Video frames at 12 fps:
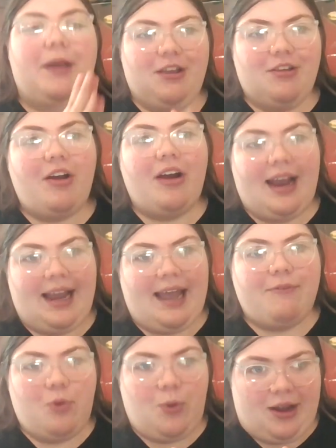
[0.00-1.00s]
Pixar, I
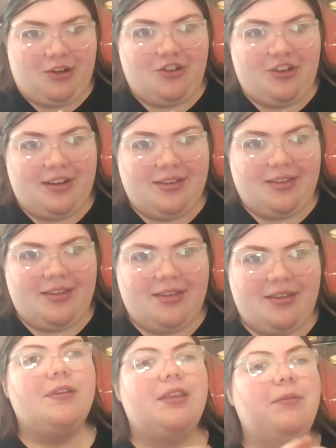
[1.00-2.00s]
have questions.
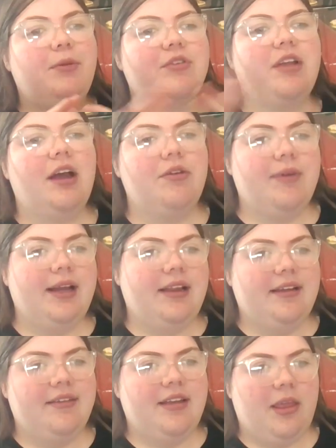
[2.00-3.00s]
The most
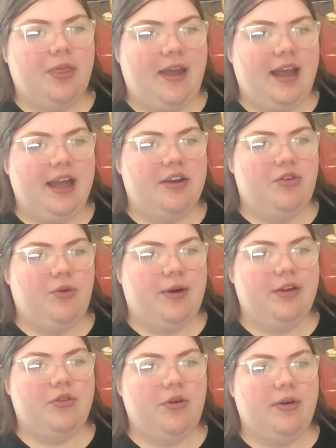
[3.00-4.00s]
unrealistic thing in
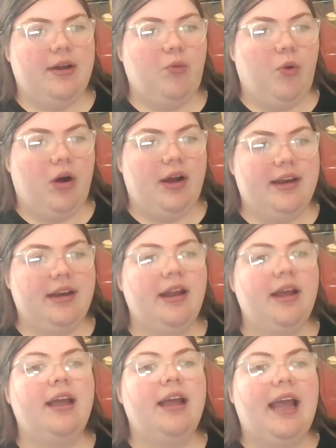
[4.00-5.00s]
Toy Story 1
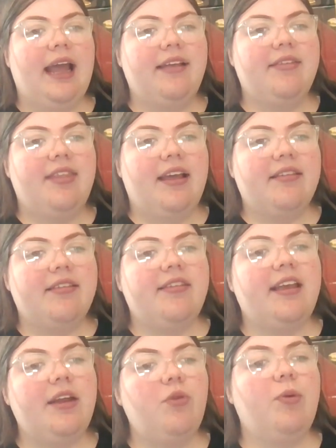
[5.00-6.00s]
is that
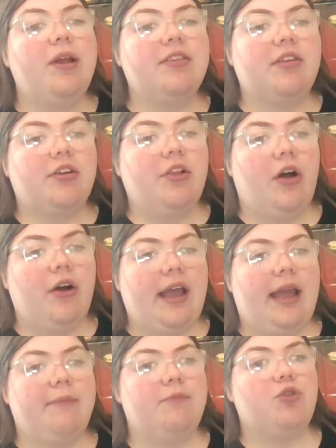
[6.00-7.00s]
Sid wins a claw
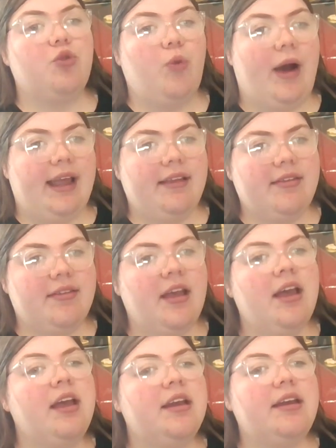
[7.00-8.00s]
game twice.
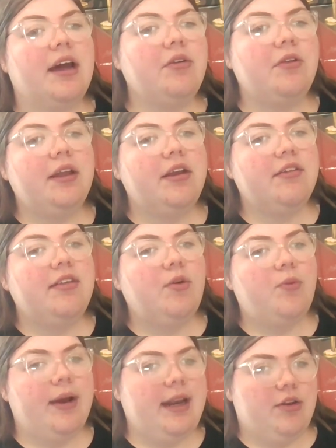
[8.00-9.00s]
Not only does
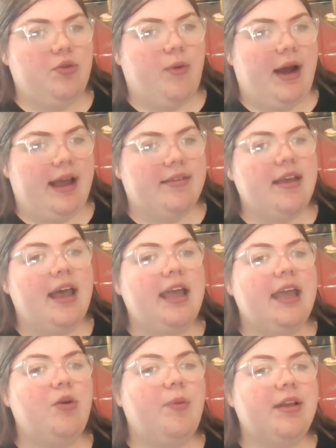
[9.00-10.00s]
he win it twice,
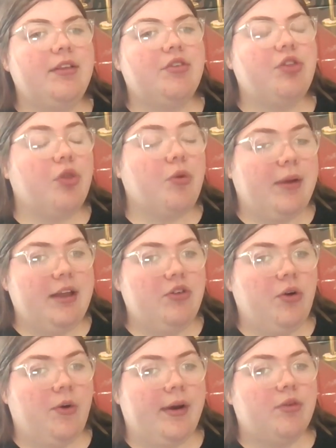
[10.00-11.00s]
he wins three
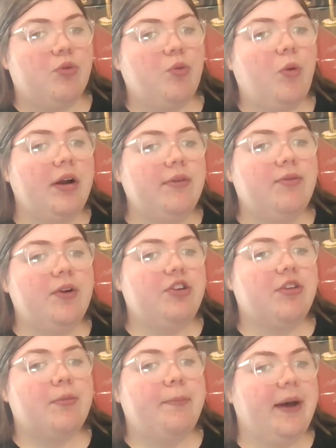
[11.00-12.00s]
toys, one of
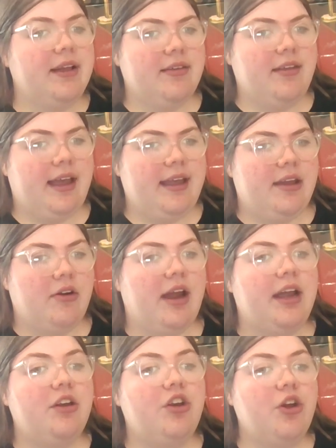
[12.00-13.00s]
which is Buzz Lightyear,
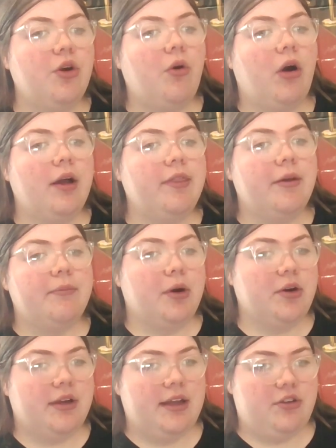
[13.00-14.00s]
a new on the
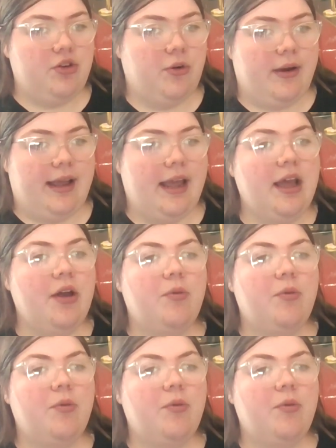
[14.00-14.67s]
market toy,